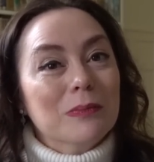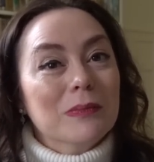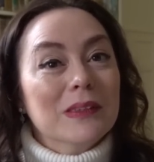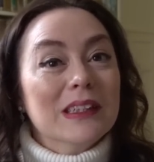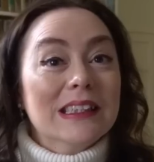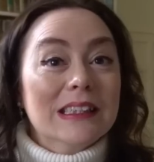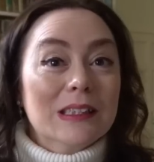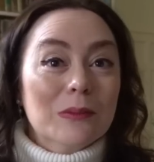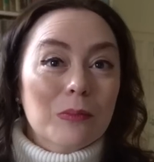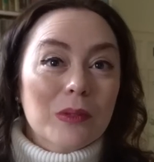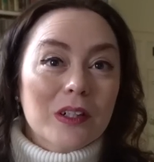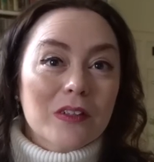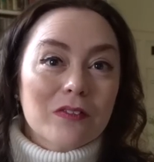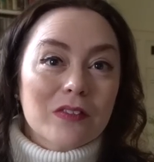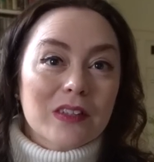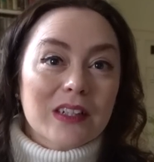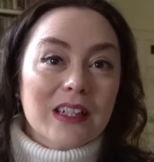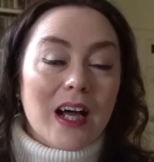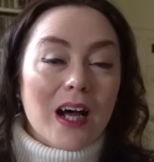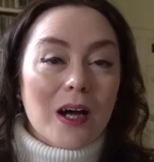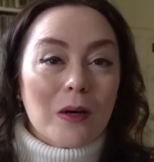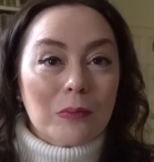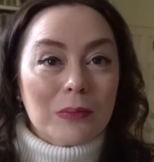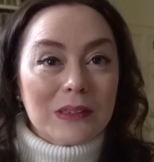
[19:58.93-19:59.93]
It's a bit of
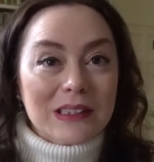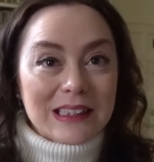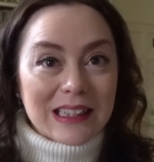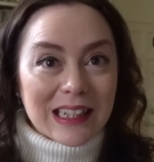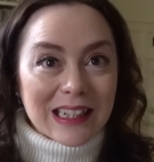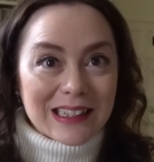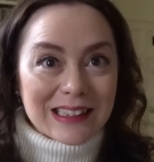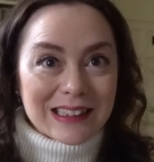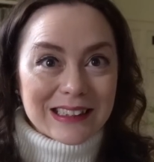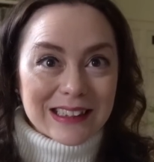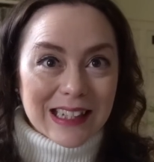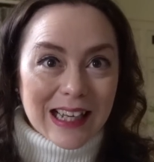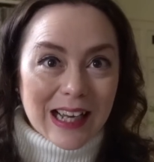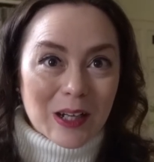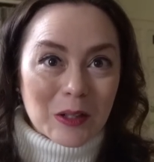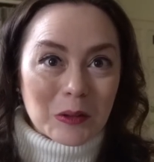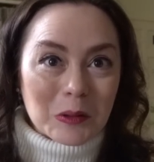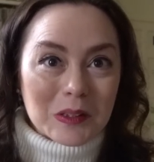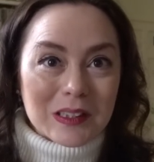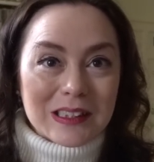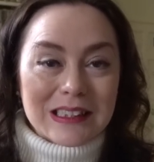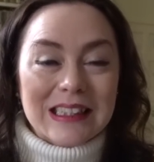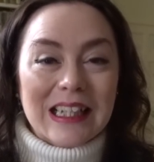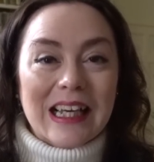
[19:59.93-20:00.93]
an upstairs,
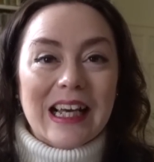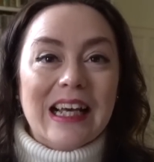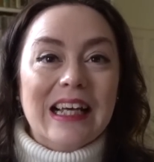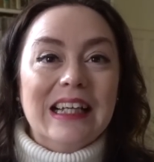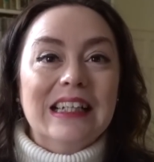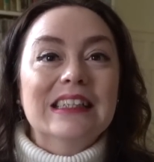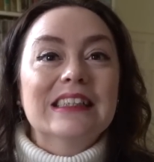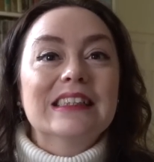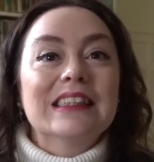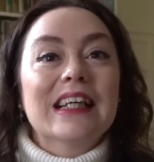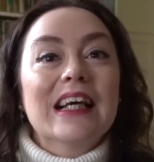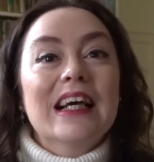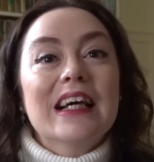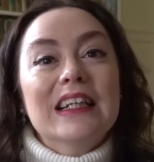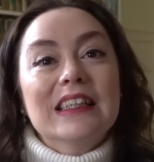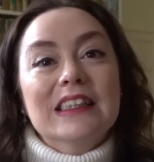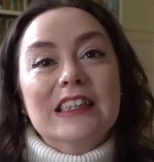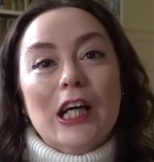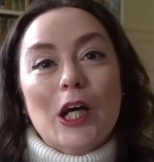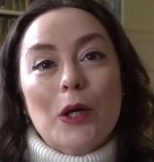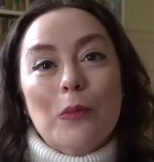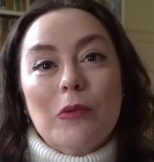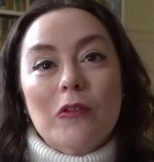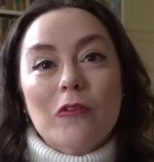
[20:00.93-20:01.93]
downstairs
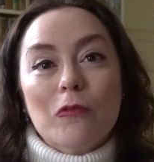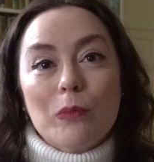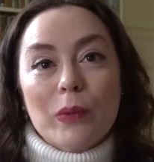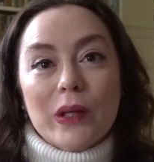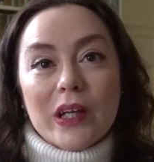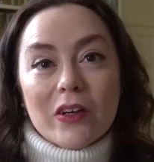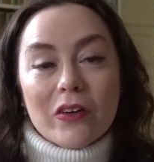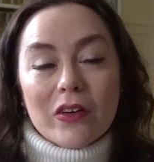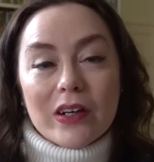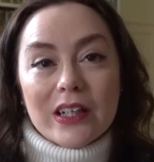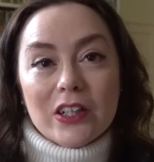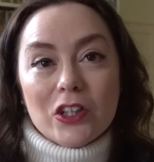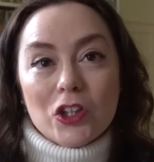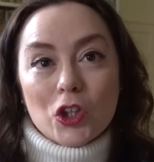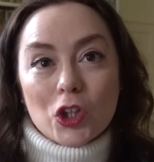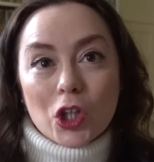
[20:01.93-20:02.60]
type of period